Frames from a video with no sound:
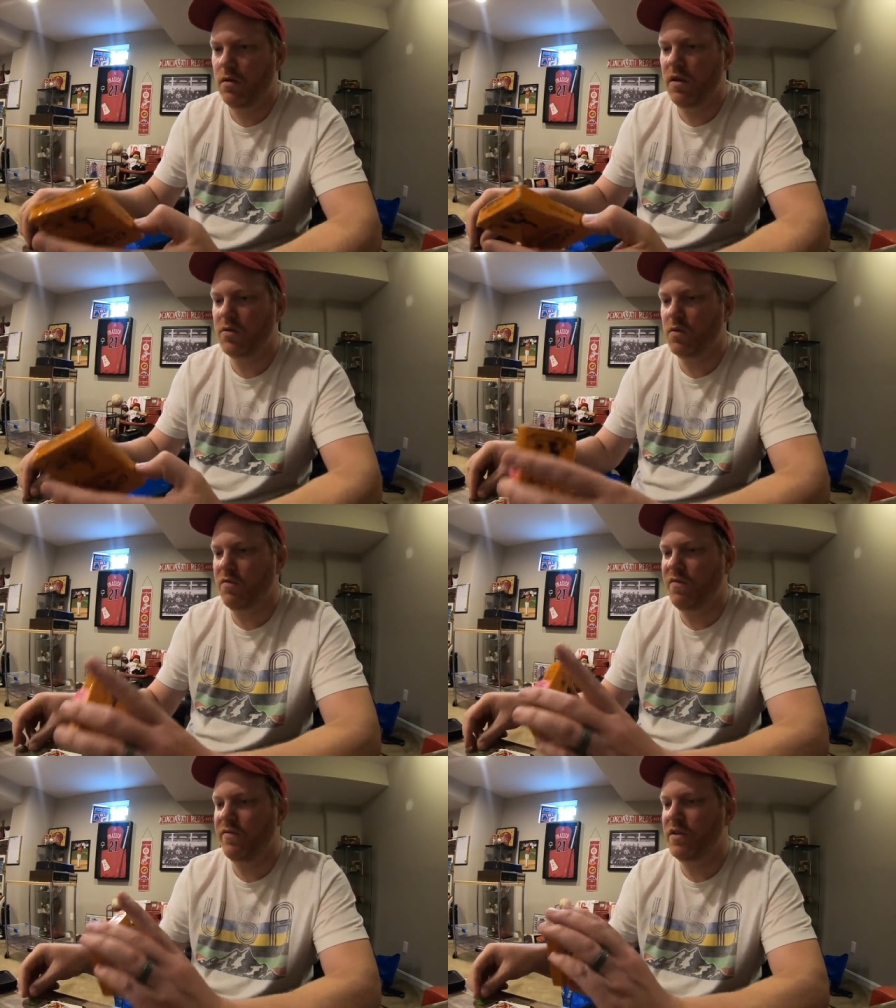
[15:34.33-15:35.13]
These were
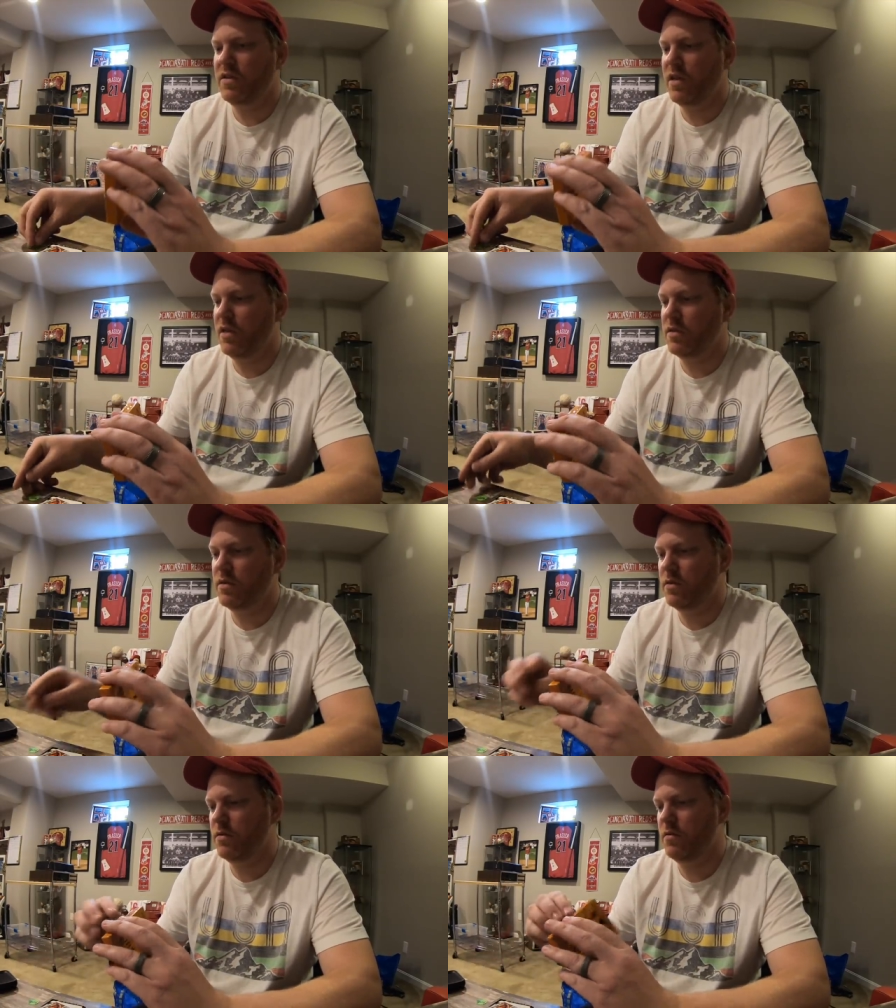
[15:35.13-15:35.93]
50
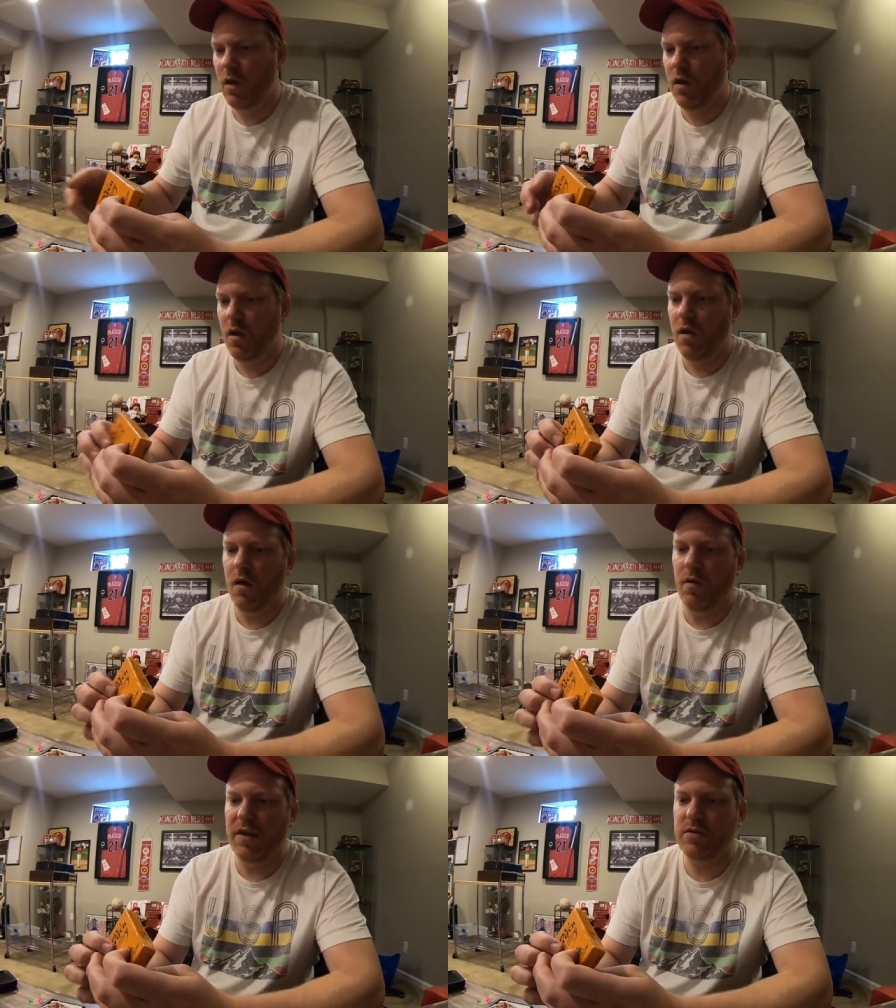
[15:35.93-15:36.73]
cents.
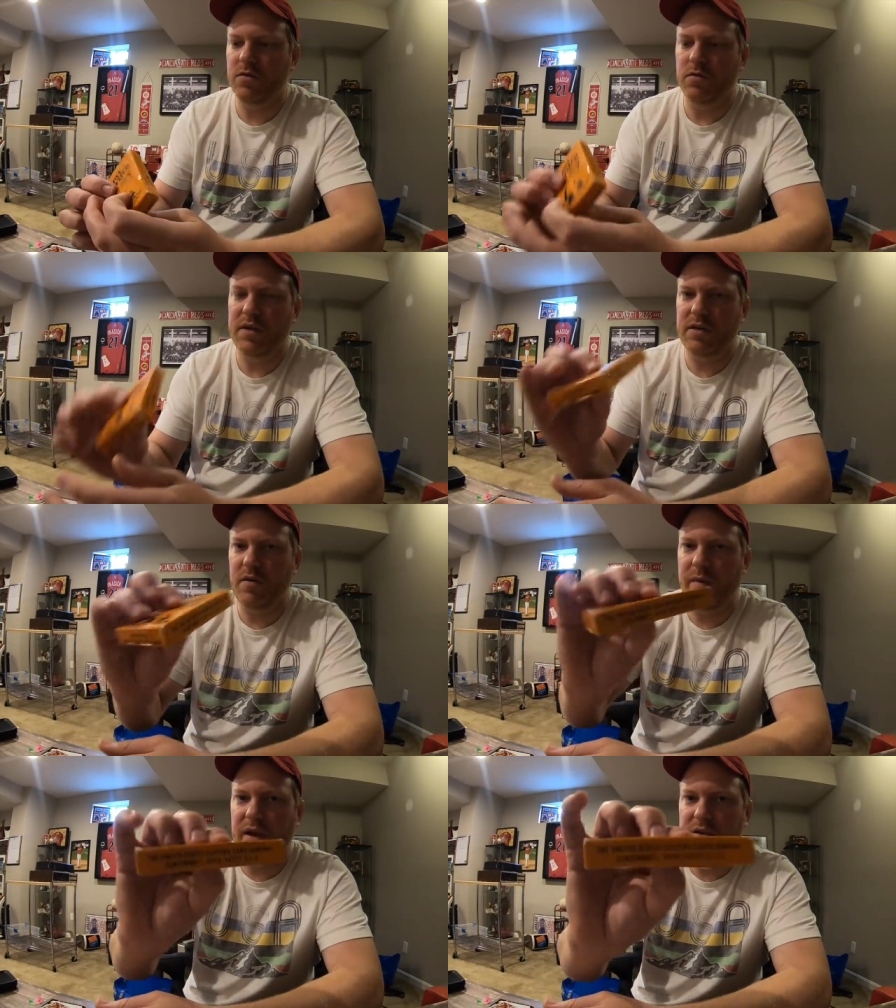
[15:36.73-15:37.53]
Oh, that's cool. It was
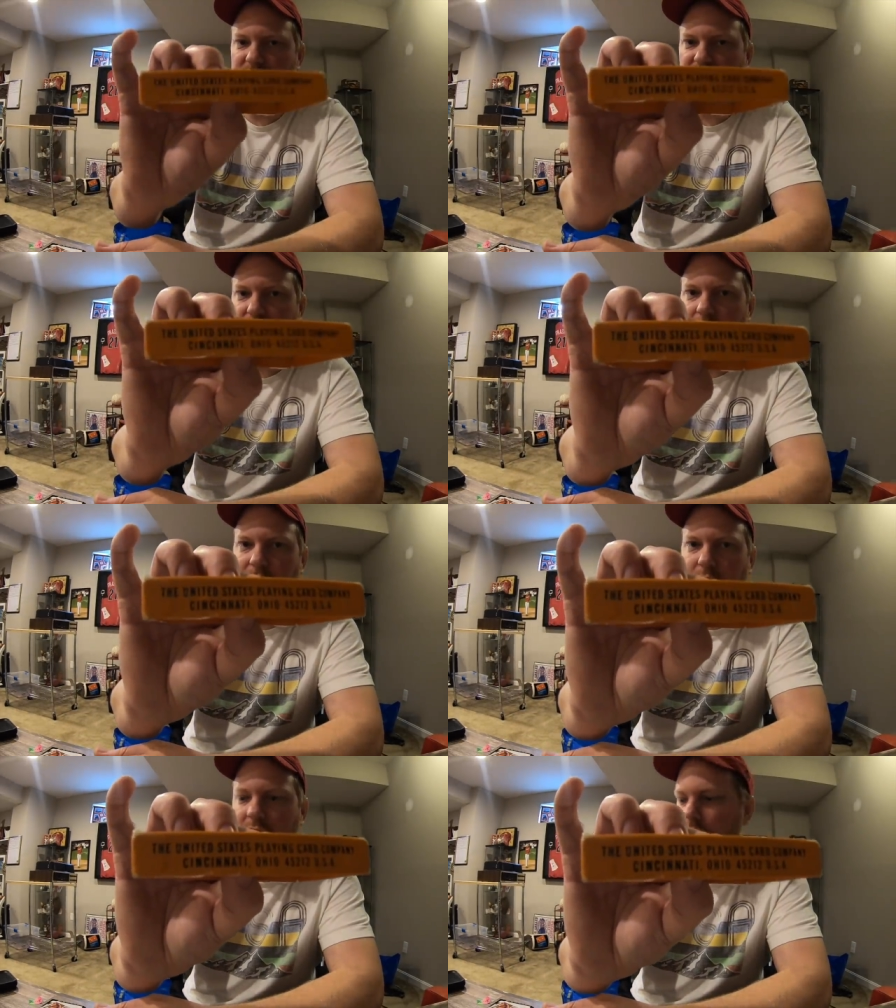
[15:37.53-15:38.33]
actually made in
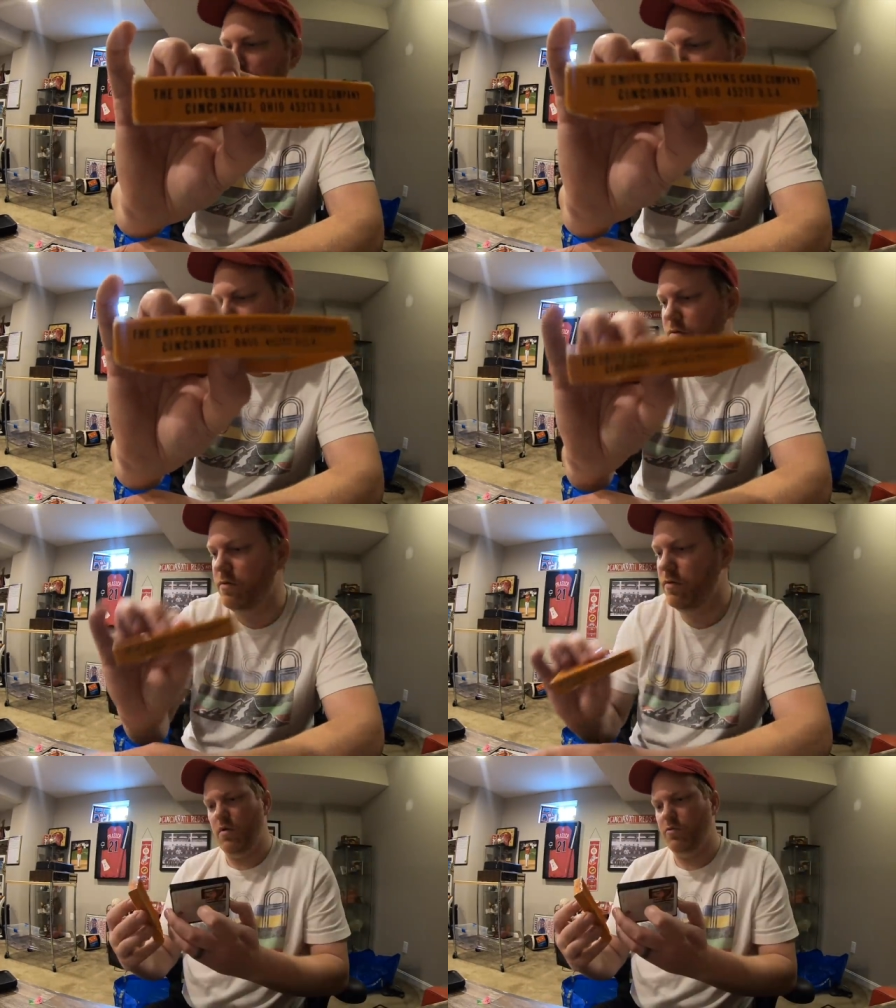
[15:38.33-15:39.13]
Cincinnati, Ohio, too.
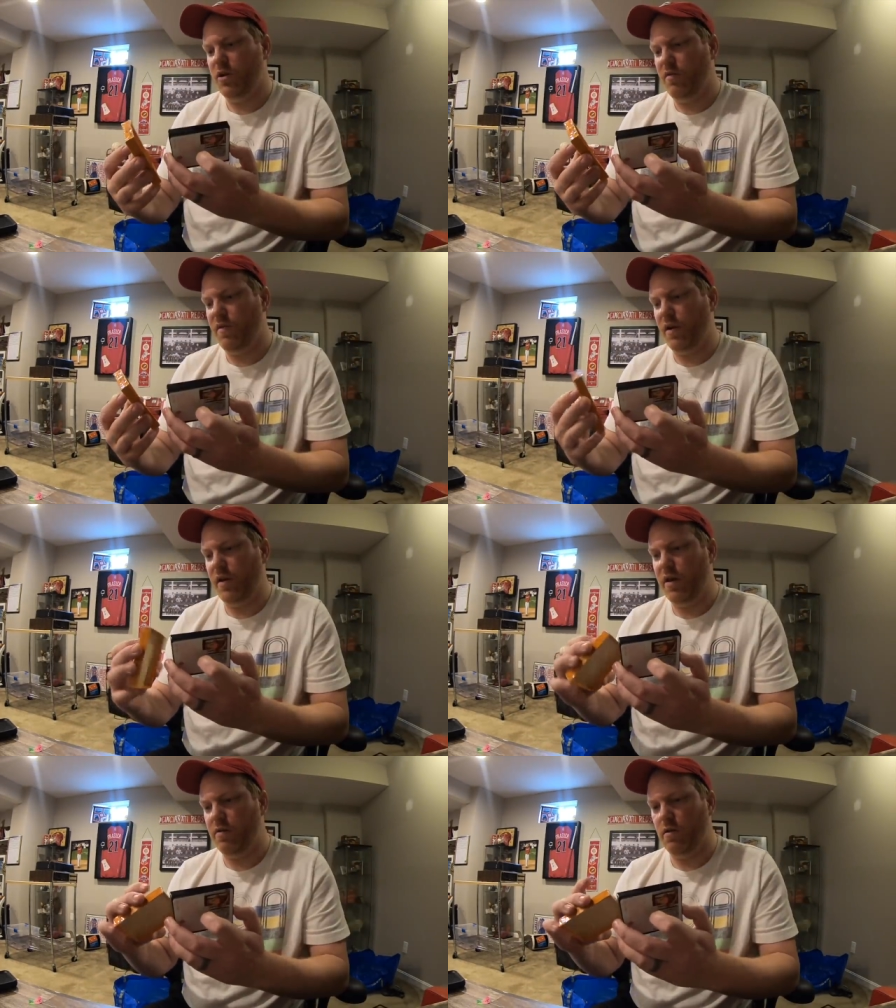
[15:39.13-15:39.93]
I'm trying to find a
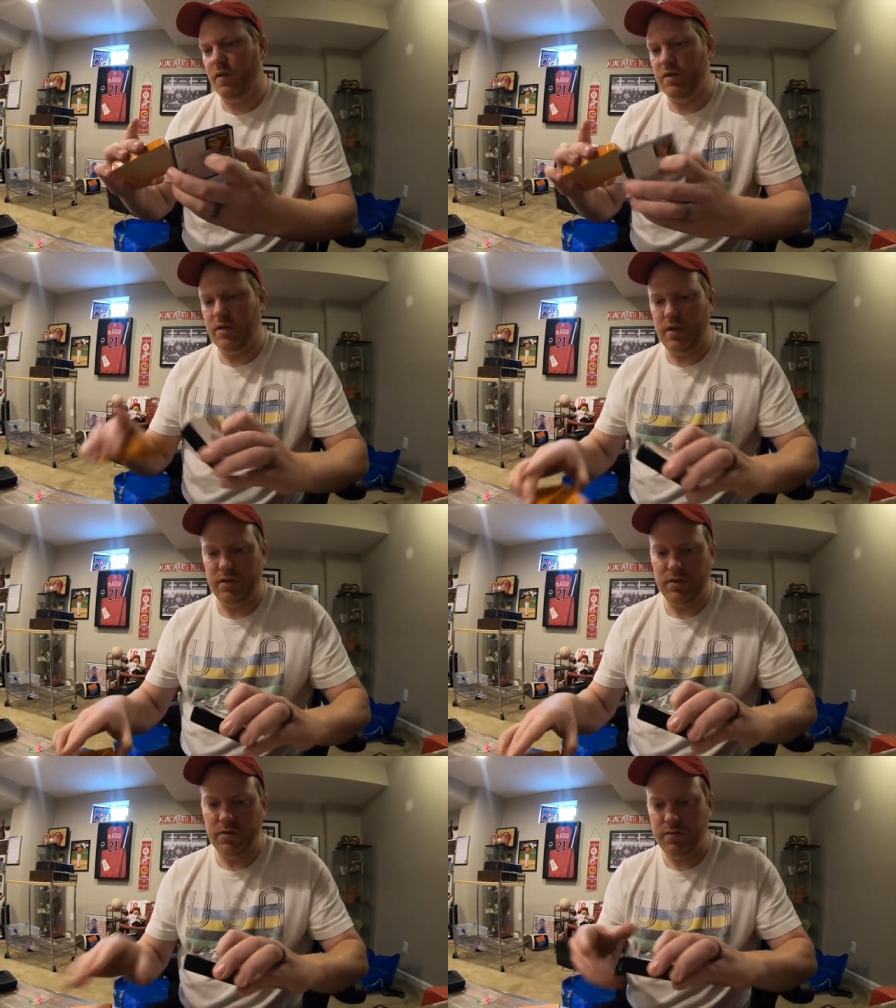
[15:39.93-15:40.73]
year on these
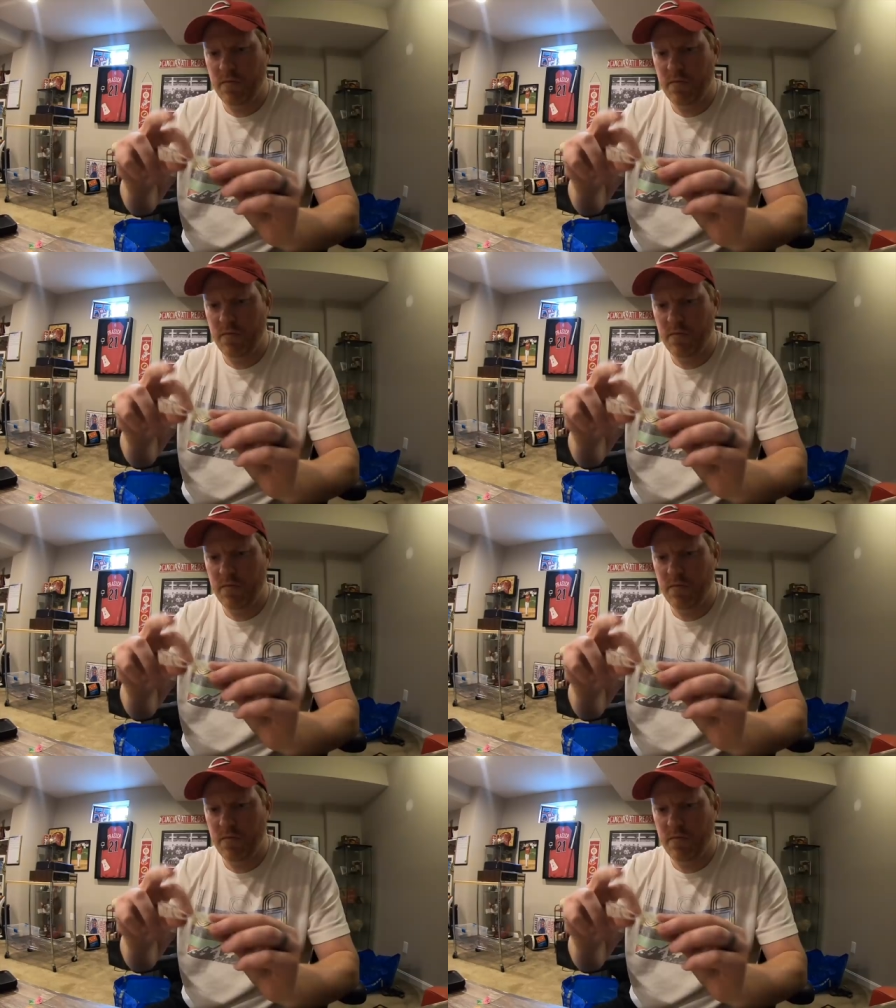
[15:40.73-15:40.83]
things.